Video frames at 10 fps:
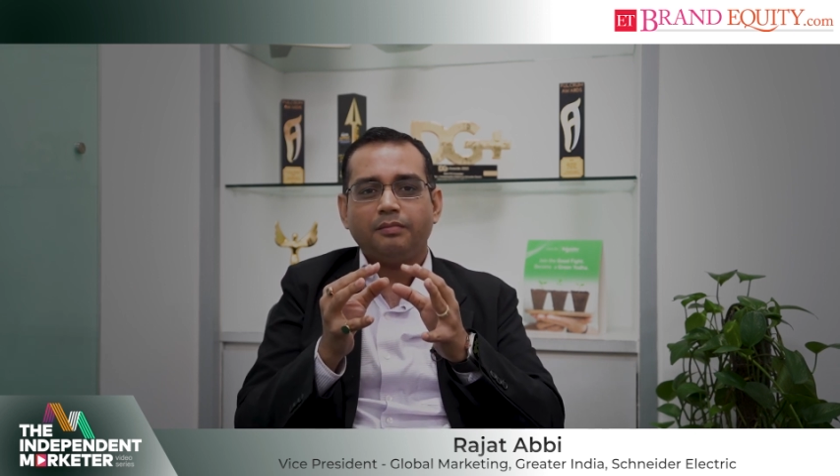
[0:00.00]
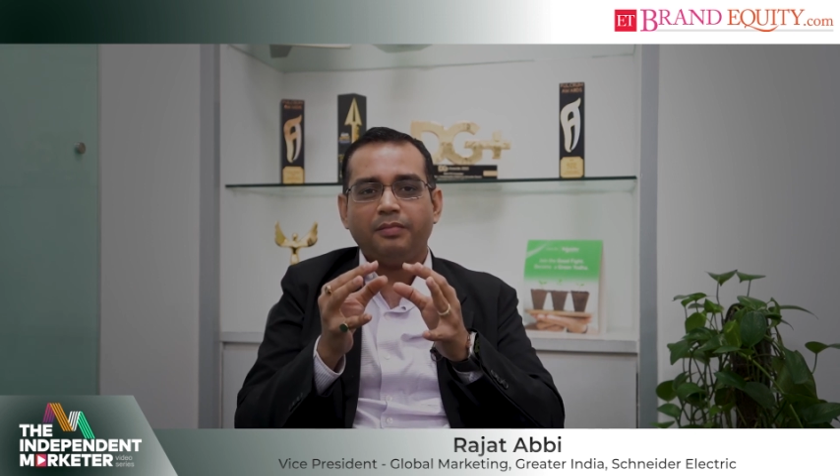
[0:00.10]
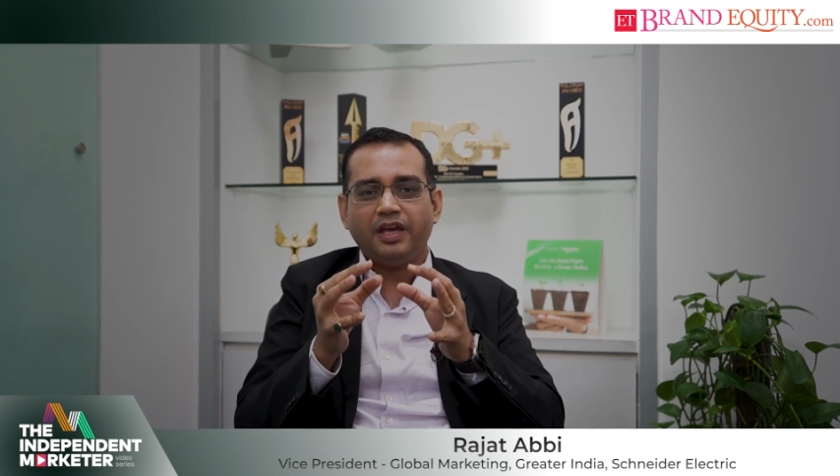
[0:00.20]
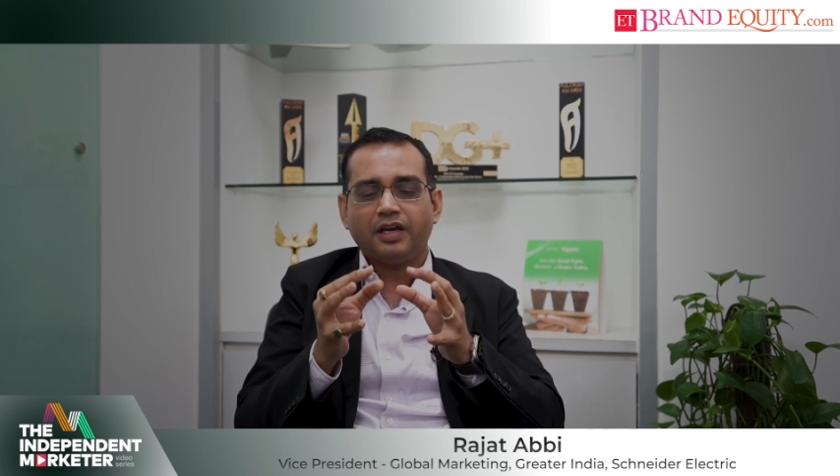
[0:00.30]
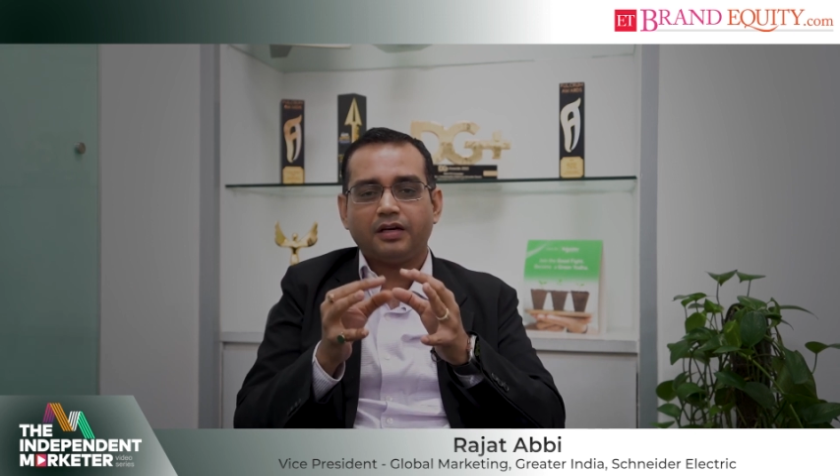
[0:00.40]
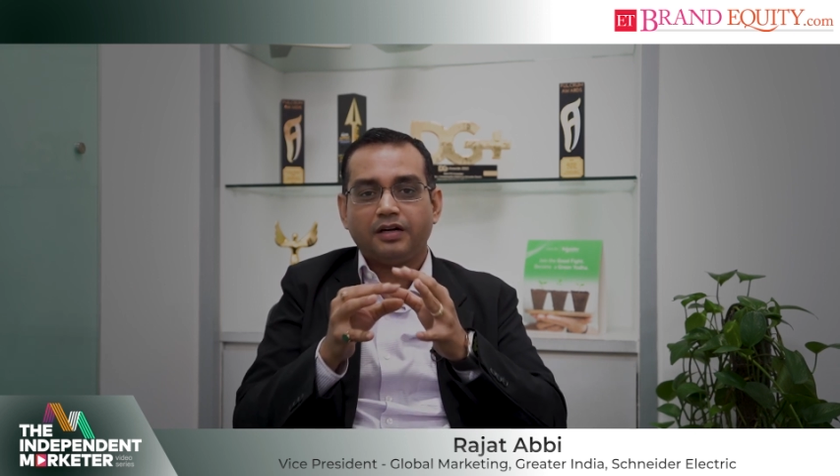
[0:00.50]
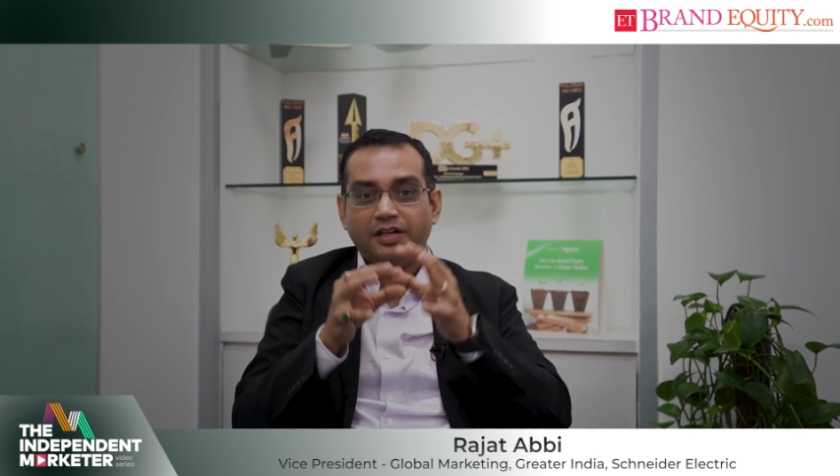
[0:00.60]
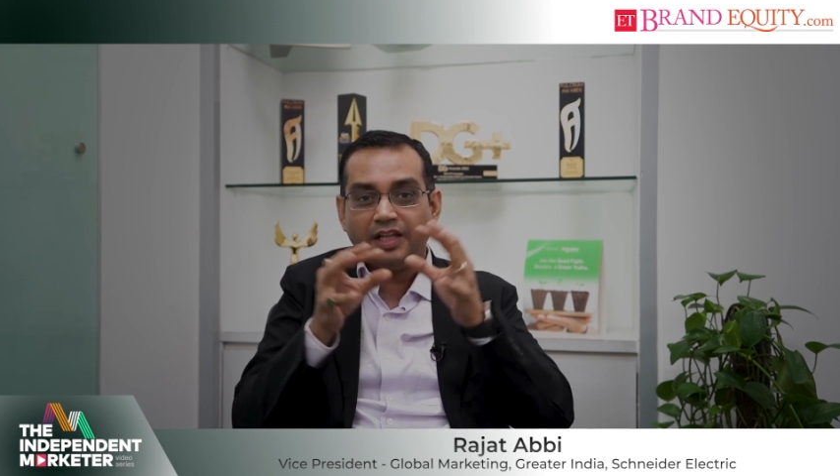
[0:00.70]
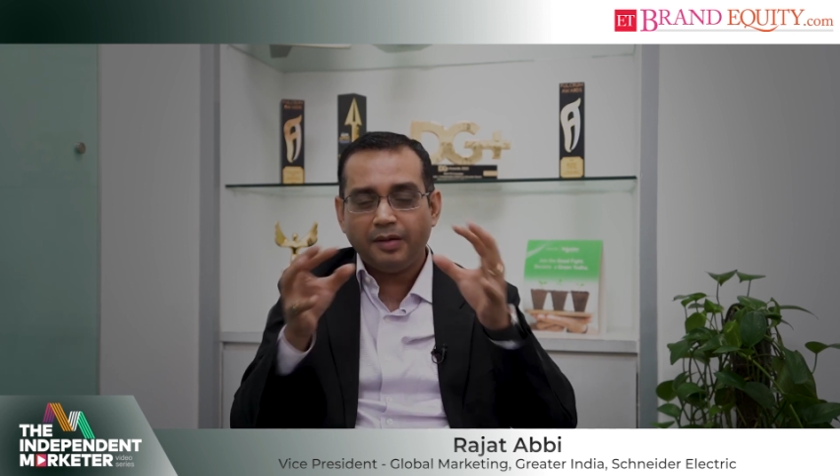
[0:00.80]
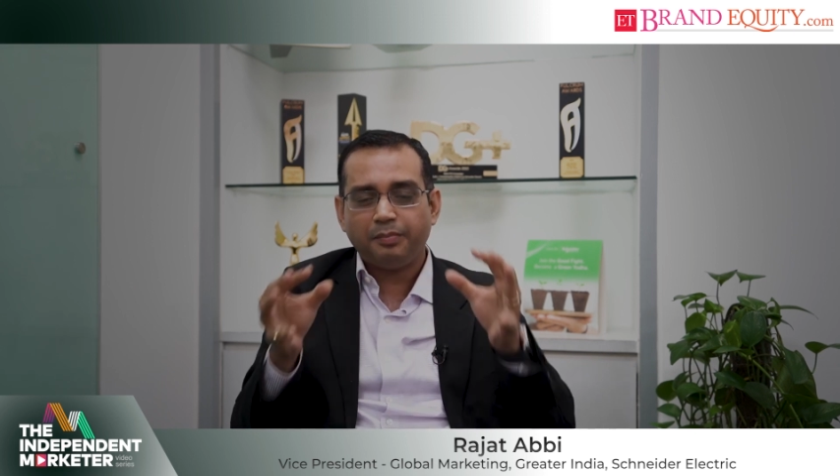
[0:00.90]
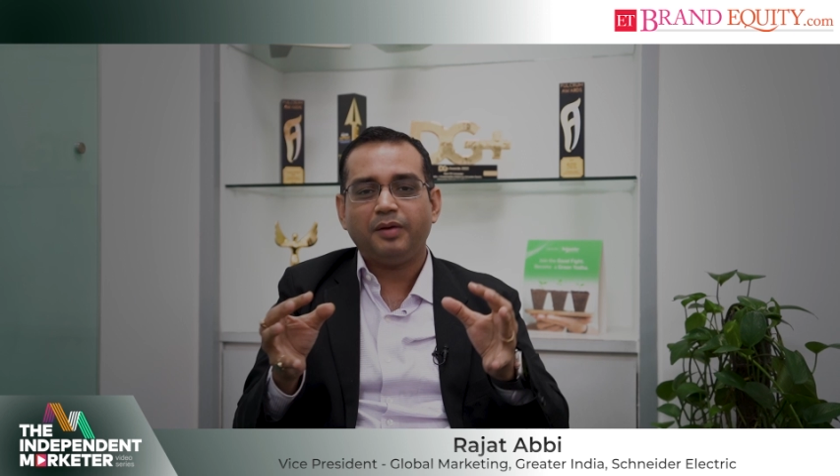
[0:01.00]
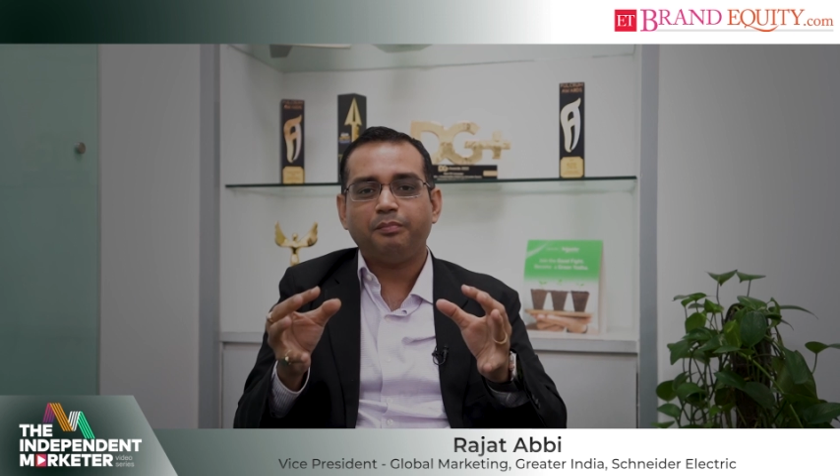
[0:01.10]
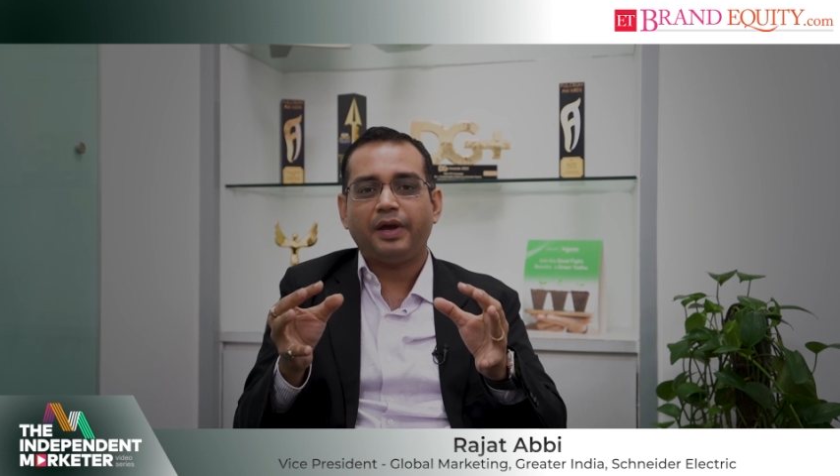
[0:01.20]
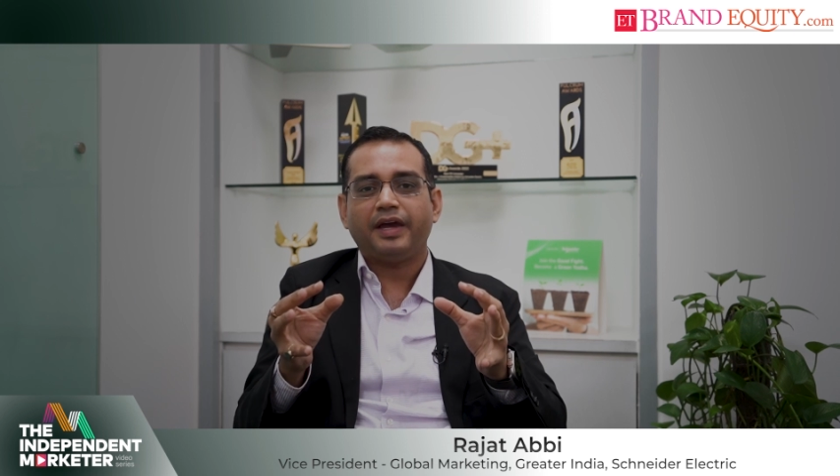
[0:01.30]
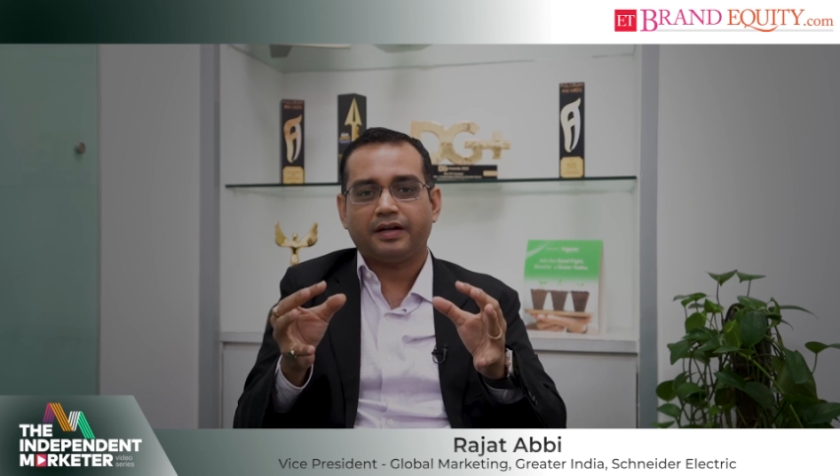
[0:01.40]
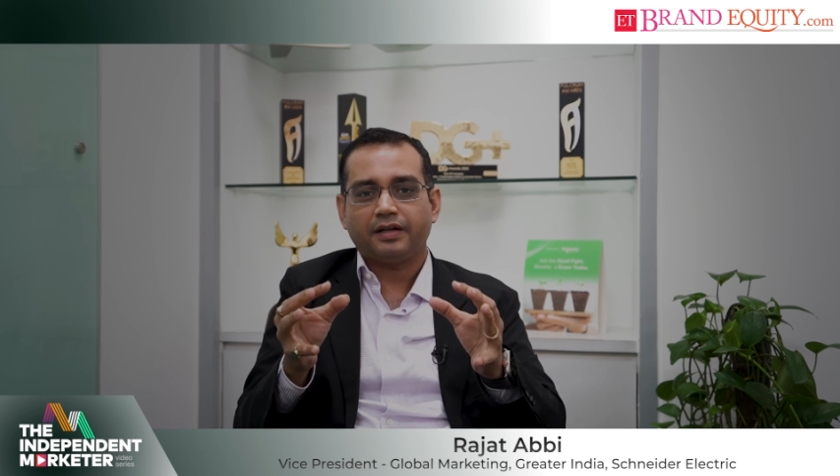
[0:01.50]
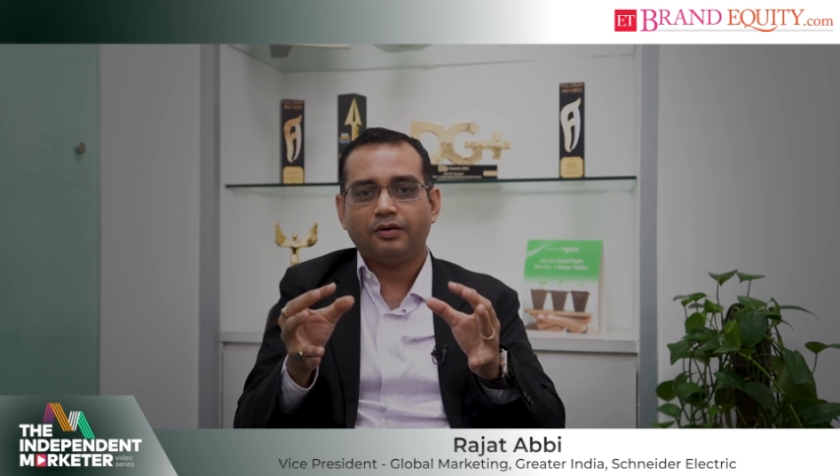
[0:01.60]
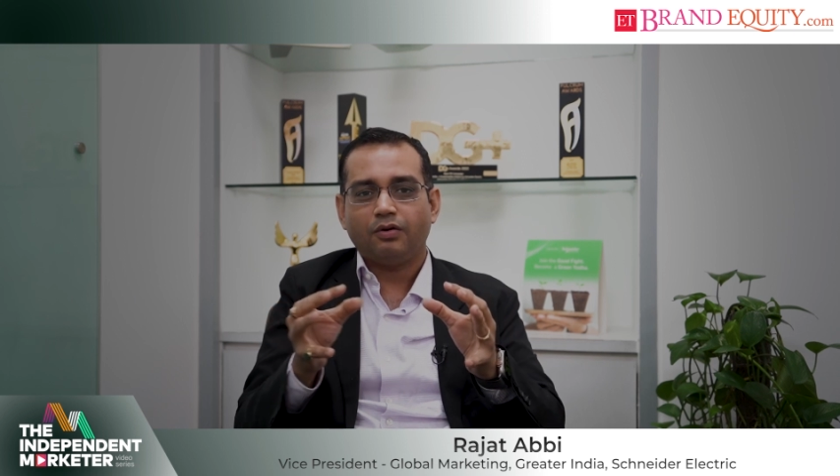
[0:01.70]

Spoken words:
make deep impact